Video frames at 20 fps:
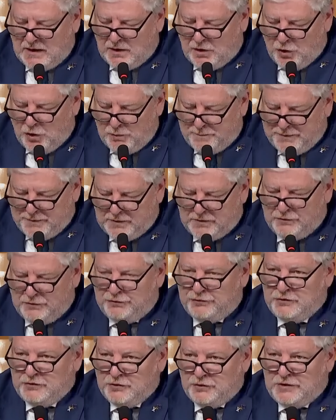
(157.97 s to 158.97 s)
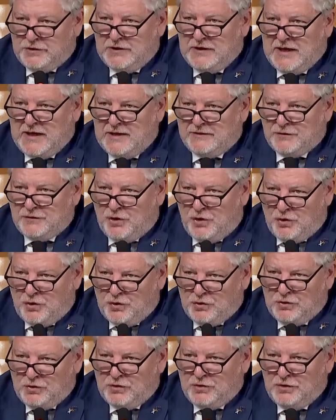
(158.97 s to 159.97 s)
open to looking at
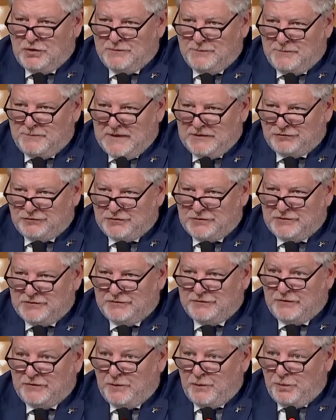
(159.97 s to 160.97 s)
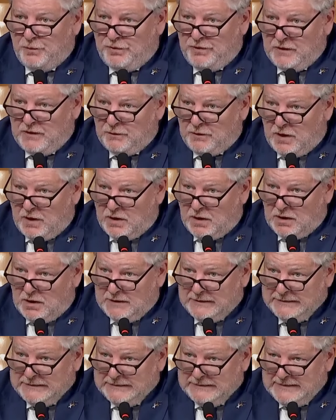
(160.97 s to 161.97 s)
all measures that are
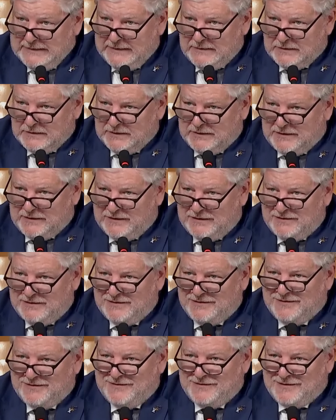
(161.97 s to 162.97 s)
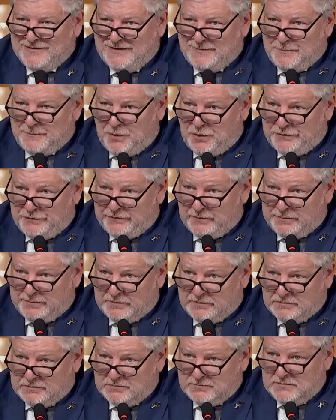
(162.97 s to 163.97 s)
legally
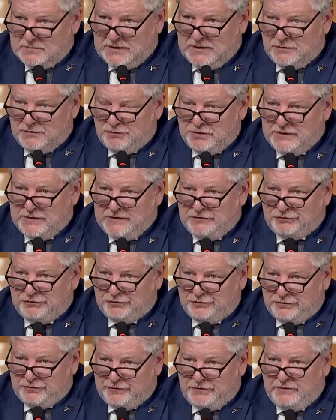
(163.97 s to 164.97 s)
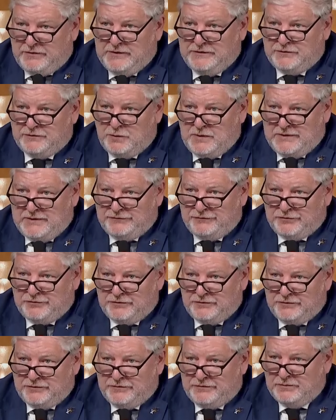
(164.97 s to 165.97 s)
possible in relation to these
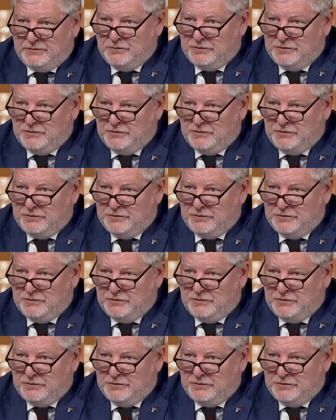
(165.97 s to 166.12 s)
questions,